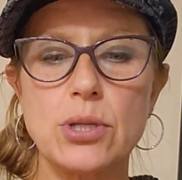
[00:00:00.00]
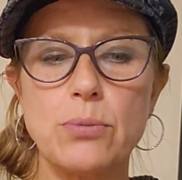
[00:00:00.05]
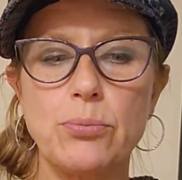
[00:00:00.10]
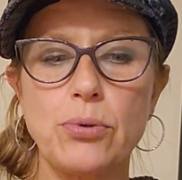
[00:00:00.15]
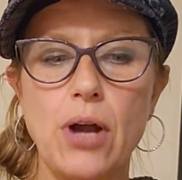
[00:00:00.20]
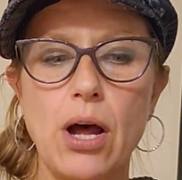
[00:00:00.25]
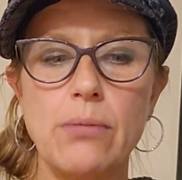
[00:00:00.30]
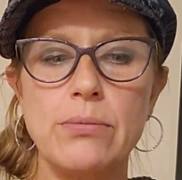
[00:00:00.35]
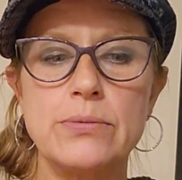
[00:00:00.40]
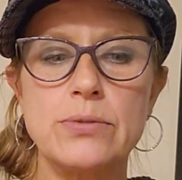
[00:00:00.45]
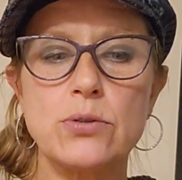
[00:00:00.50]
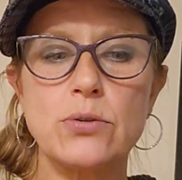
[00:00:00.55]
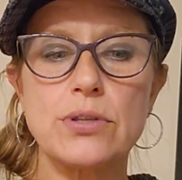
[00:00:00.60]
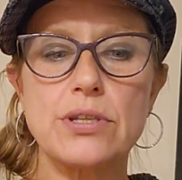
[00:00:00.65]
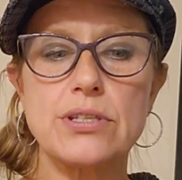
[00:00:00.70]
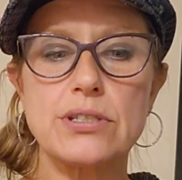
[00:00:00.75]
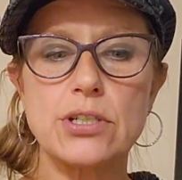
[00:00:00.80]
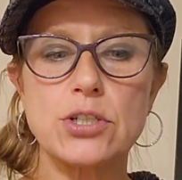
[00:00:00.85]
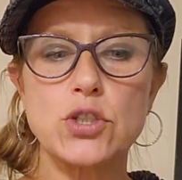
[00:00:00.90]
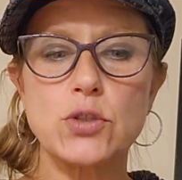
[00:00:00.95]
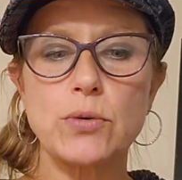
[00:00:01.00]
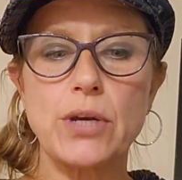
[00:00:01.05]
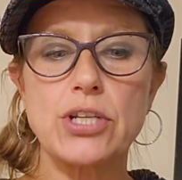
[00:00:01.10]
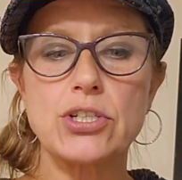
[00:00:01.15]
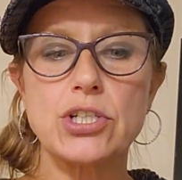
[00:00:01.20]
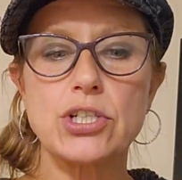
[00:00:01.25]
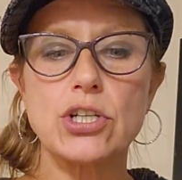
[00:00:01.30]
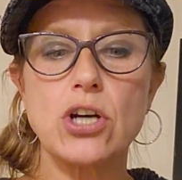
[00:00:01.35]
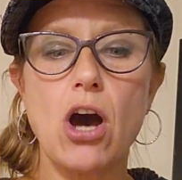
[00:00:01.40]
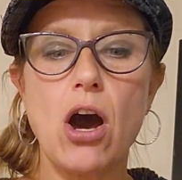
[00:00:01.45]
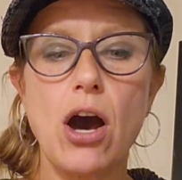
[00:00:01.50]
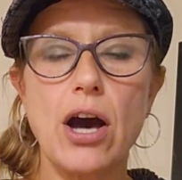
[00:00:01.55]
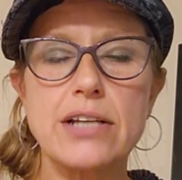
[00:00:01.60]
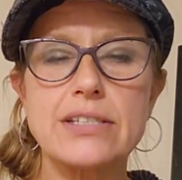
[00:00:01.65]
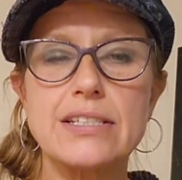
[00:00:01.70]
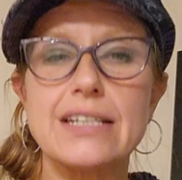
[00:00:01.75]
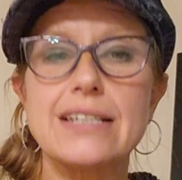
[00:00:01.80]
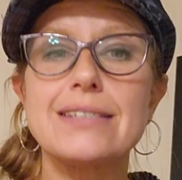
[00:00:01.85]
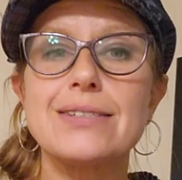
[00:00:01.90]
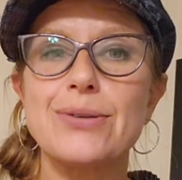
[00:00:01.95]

the problems, or the situation causing.